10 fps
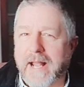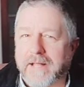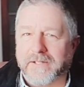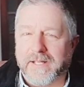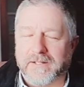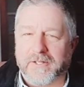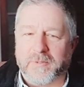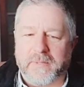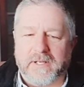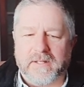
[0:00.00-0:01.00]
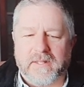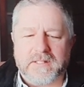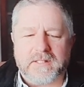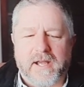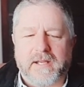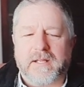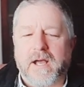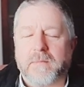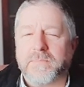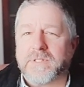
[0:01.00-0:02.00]
Personalities a little bit.
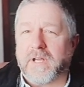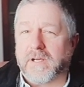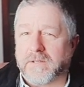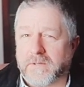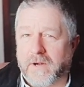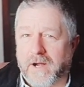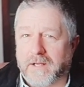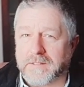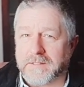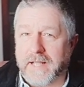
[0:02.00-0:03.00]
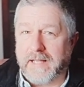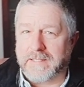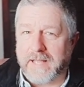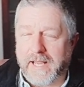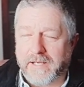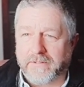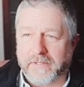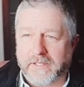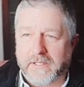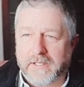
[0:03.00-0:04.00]
This guy come across as
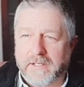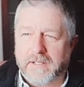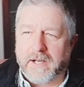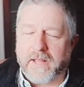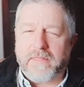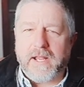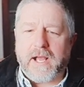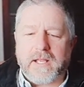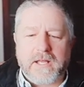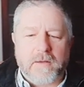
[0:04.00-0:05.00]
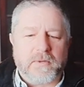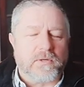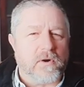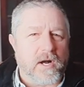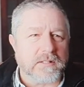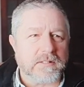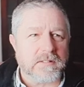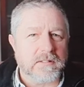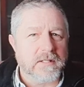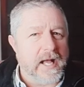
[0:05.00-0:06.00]
angry. I think it's come
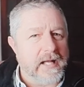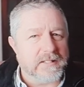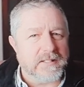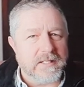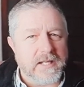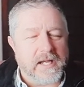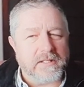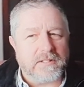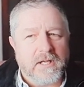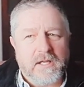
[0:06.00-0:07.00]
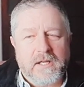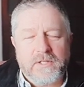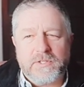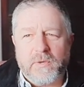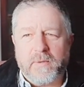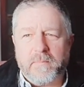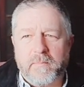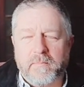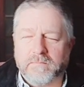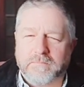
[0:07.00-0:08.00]
across as nice. So
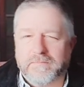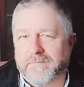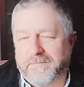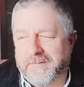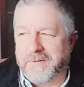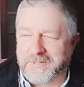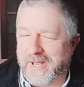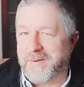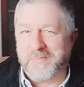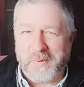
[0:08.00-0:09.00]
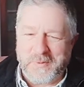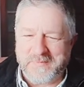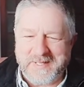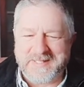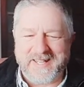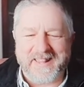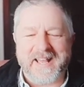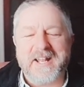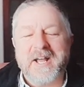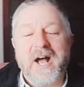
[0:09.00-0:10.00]
that was kind of bold
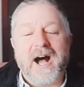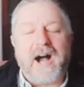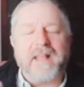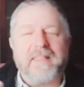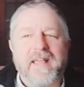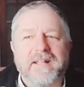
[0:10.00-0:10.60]
to me to say that.